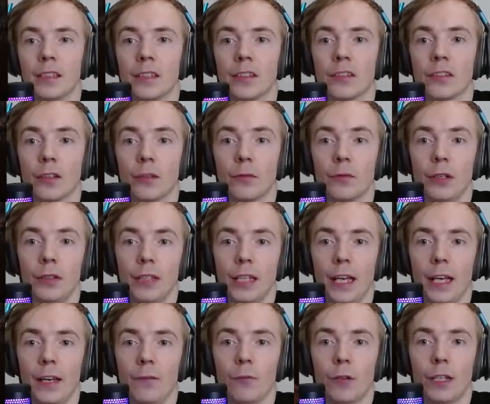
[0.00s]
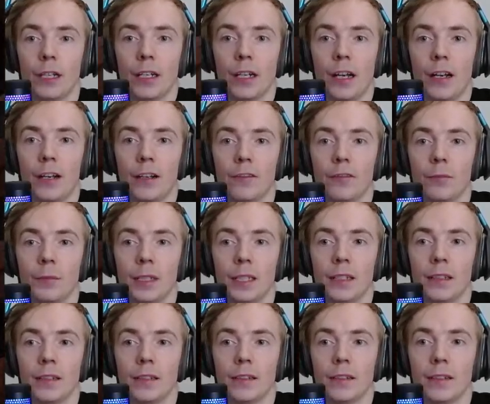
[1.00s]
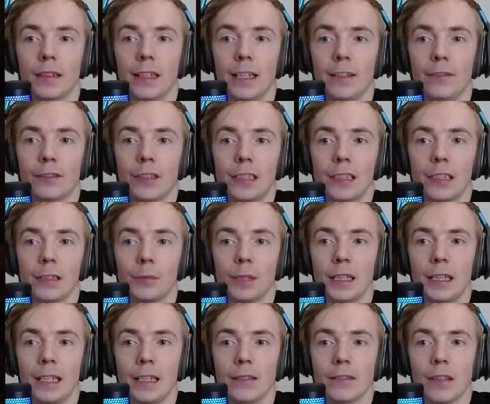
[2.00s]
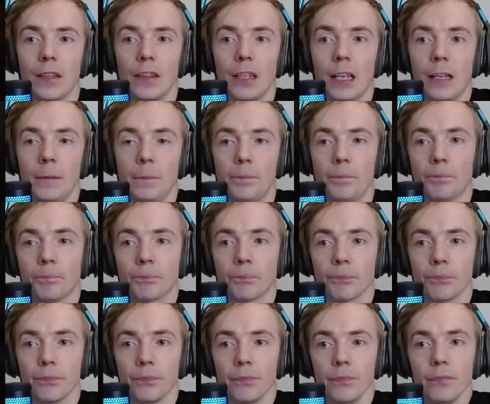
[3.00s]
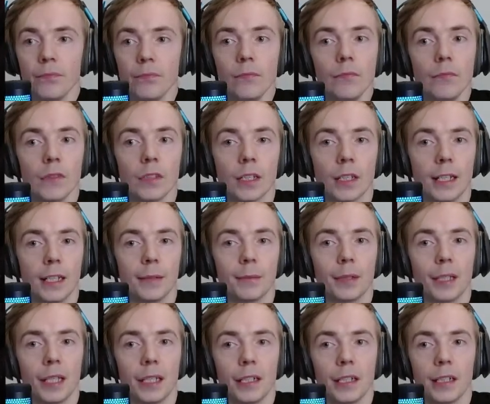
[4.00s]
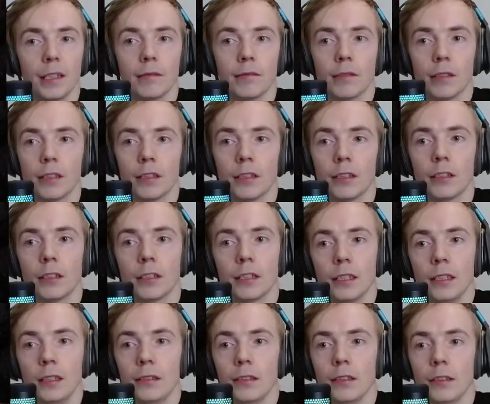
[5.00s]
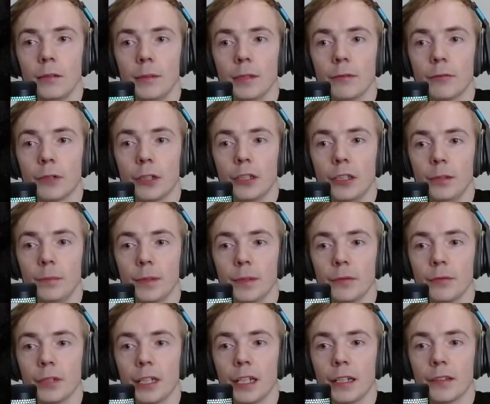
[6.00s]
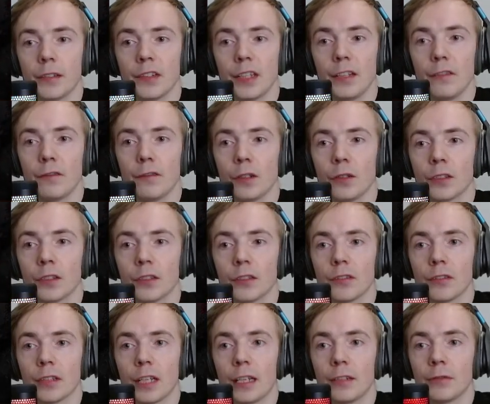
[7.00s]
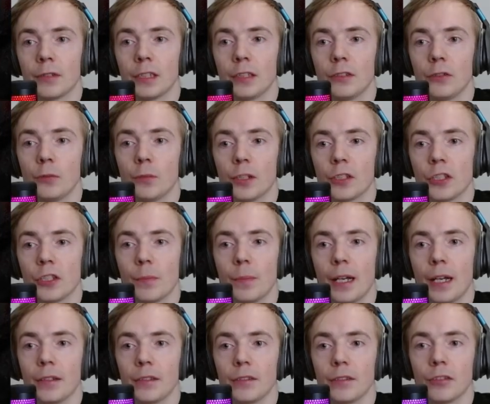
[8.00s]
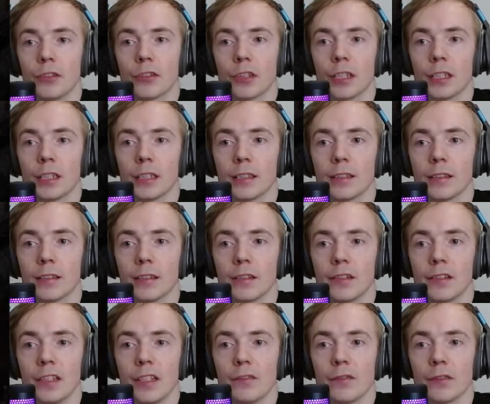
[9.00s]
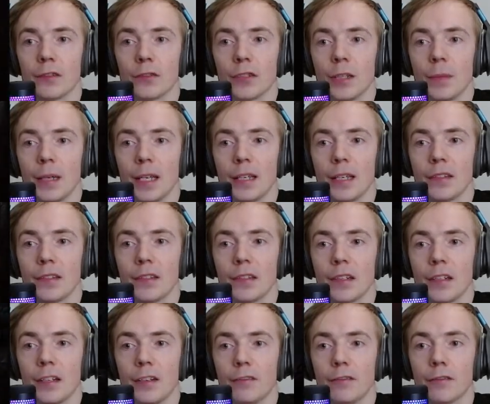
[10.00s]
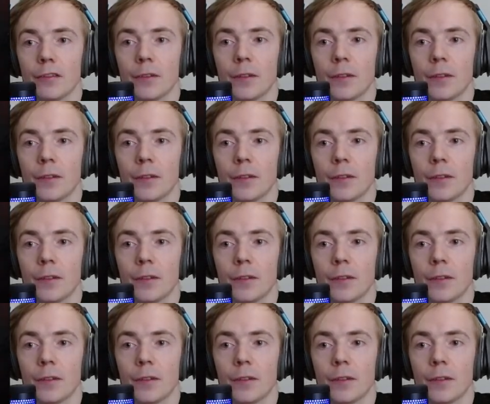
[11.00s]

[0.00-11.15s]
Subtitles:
So we only have 1.5 minutes left, a little bit less than that, and getting a little bit worried, but we gotta stay focused. You can't really do much about it, just gotta see if your DPS is enough.